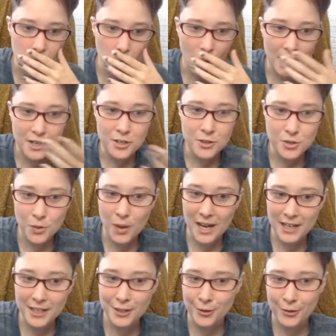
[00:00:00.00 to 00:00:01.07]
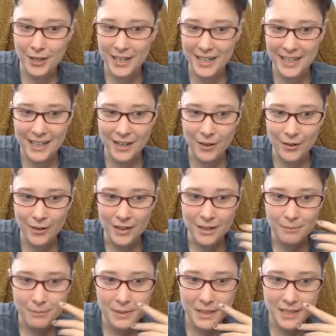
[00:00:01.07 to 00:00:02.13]
Why are you so angry right now?
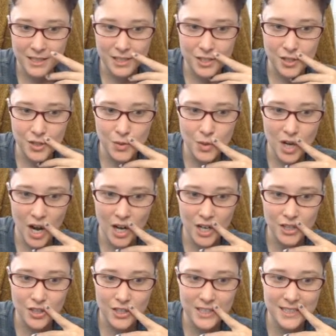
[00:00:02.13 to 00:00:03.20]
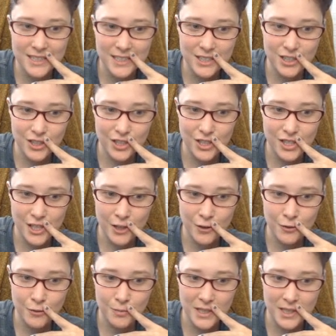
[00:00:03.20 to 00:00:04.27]
Because you contradict
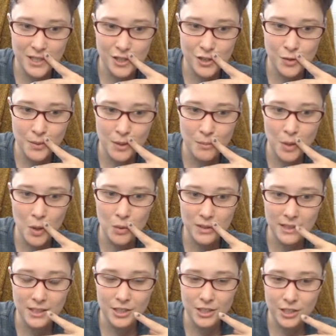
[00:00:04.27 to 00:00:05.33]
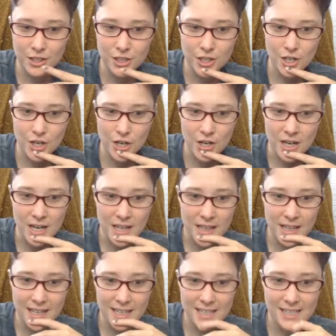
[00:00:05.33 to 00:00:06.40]
yourself. Because you promote literature
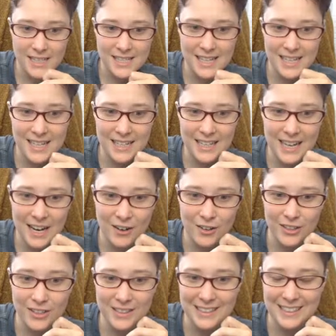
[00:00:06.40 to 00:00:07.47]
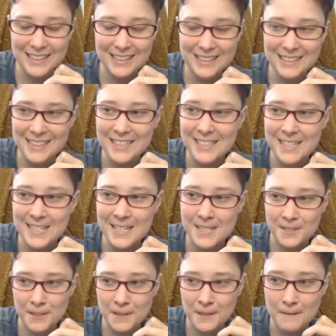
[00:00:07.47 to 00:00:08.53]
that is inherently
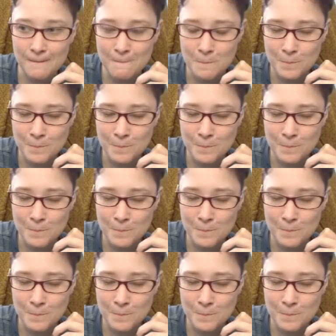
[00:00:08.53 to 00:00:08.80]
inconsistent.